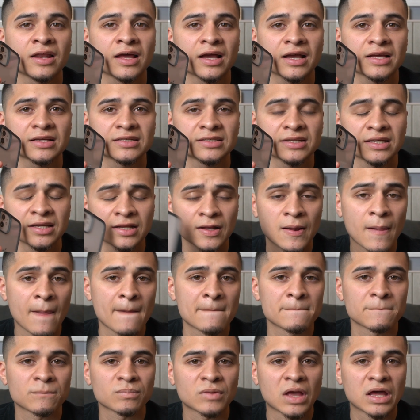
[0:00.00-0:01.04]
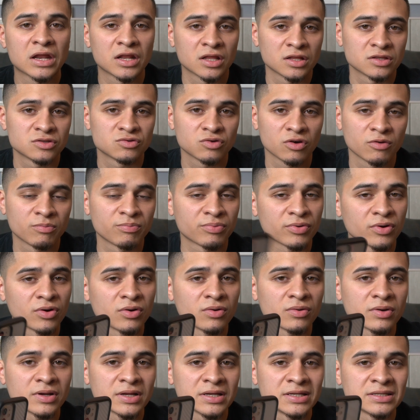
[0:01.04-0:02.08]
like I said, and the 12
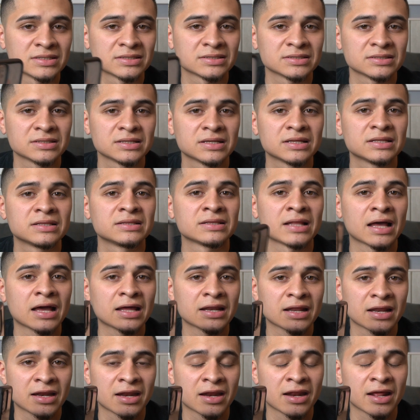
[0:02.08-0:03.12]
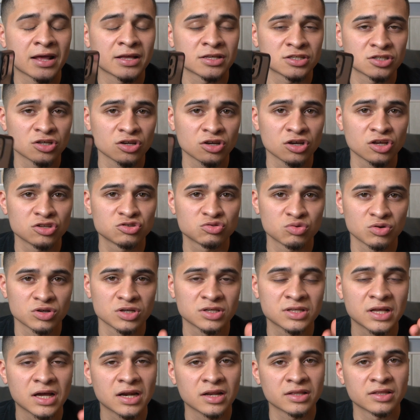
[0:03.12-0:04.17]
Pro is $999. So a
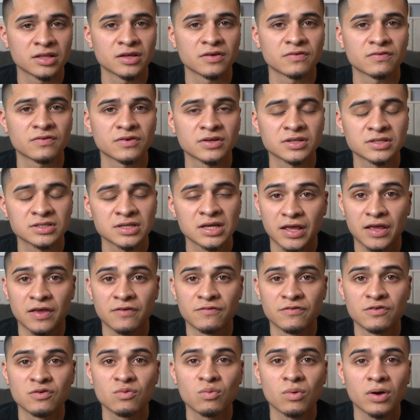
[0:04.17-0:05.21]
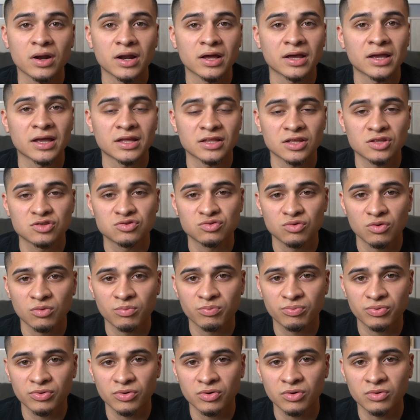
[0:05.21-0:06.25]
$200 difference. If you want to get the
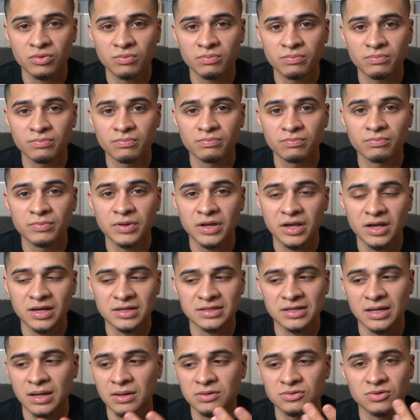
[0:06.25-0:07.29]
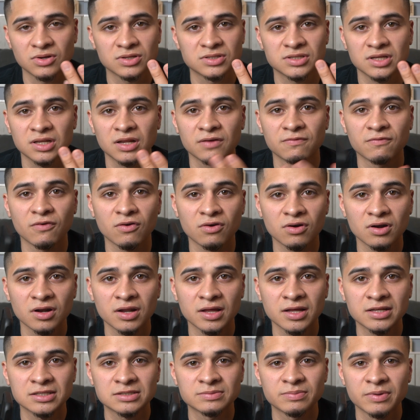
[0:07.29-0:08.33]
12 Pro because it comes with a telephoto
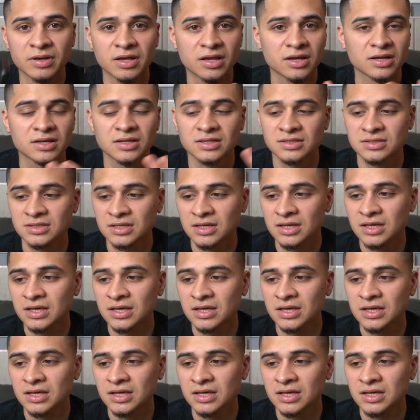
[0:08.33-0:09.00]
lens, because